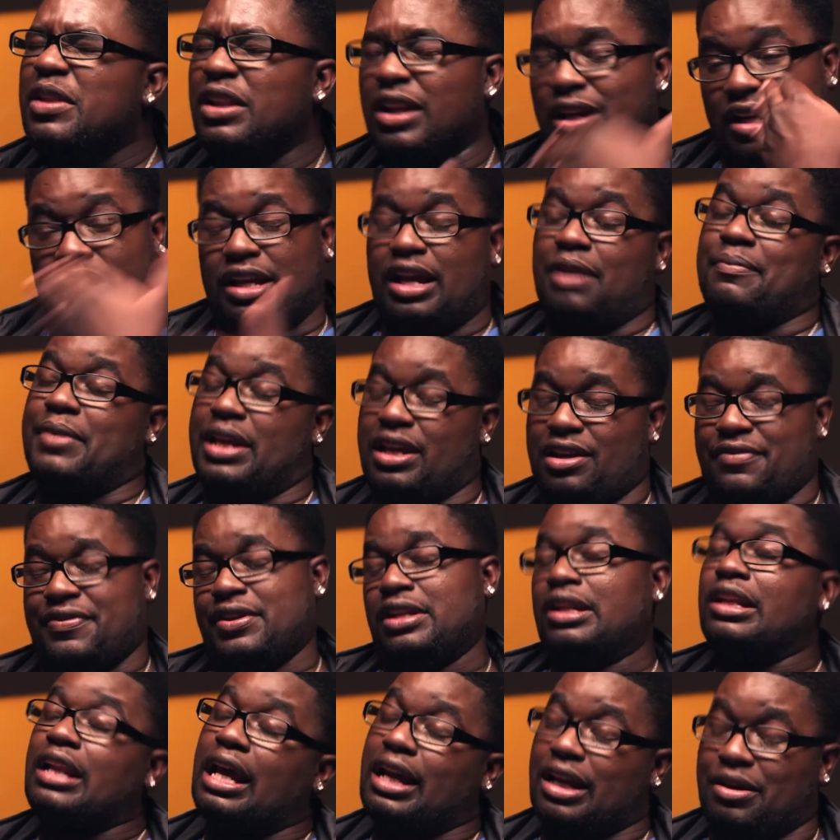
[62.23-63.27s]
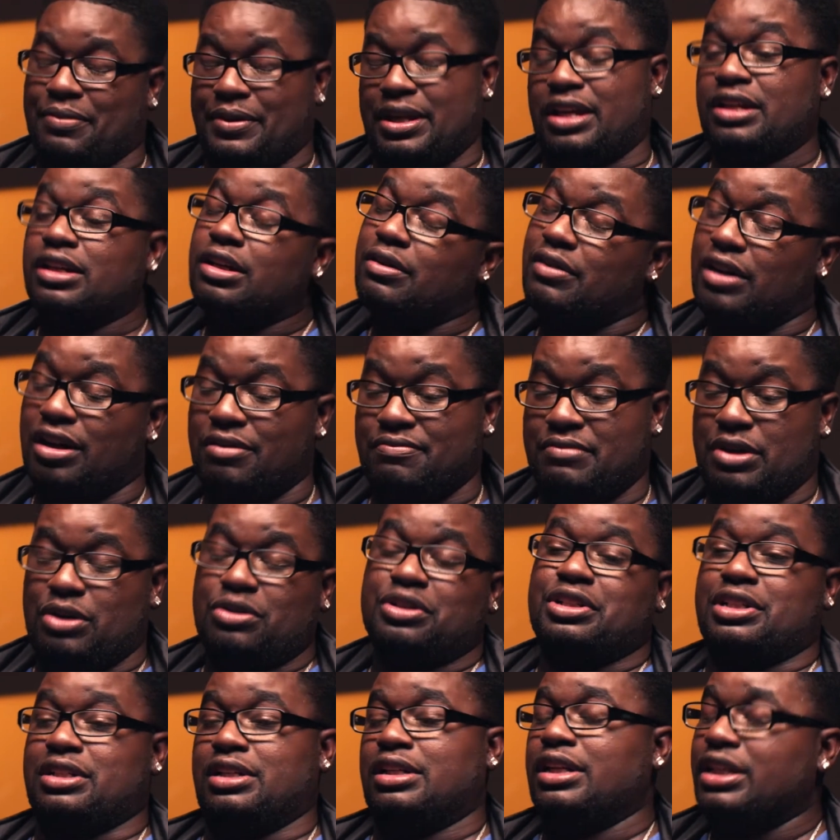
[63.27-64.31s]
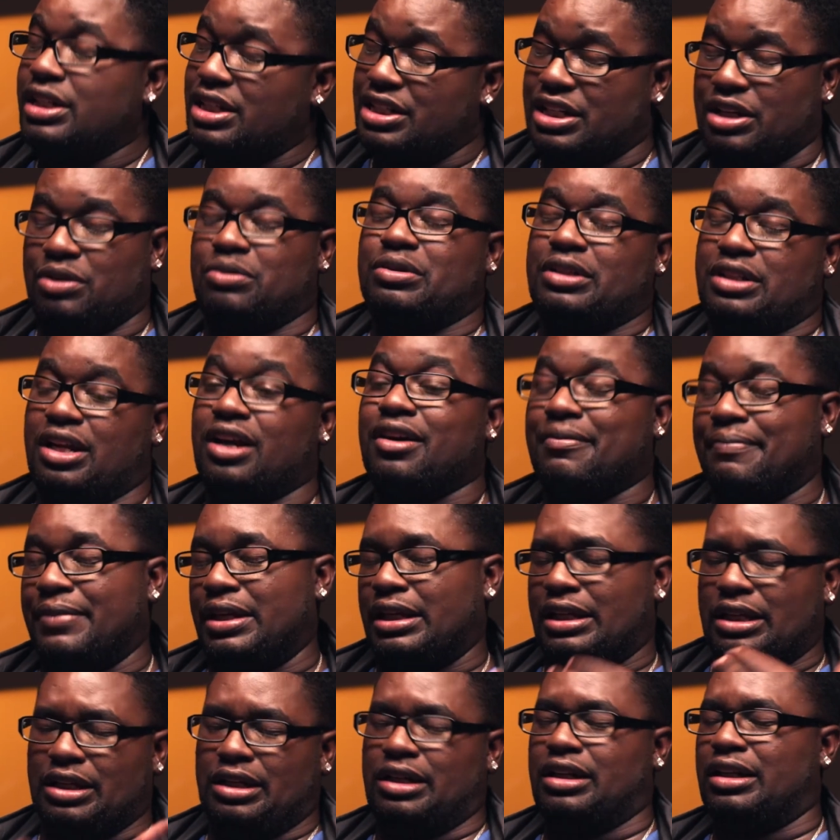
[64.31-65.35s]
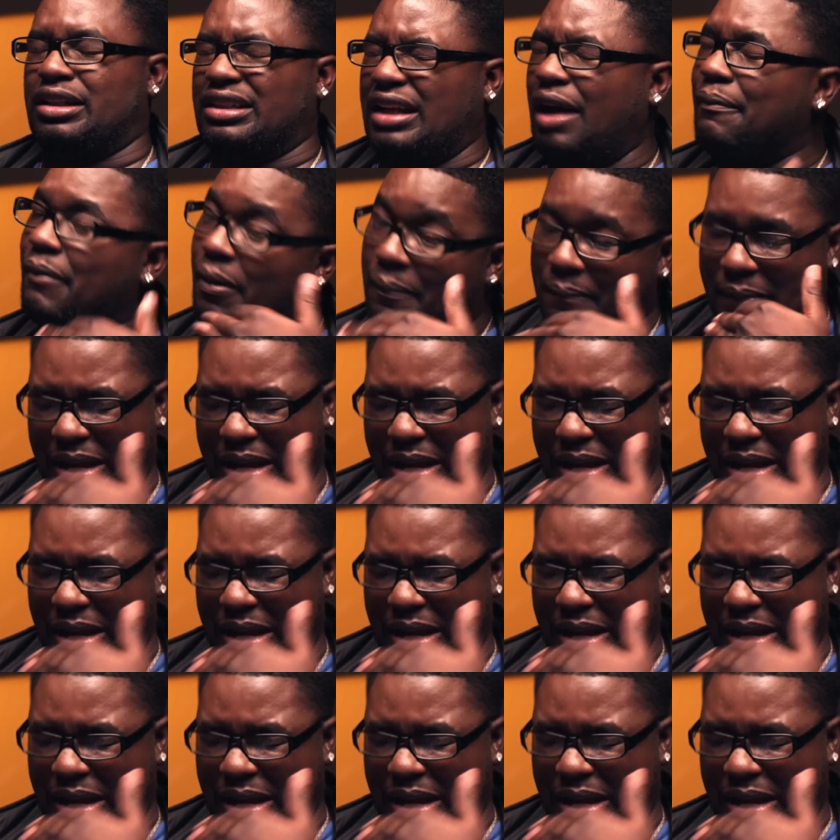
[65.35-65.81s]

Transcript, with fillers: Look, I mean, it feel like I'm getting emotionally choked up because I'm a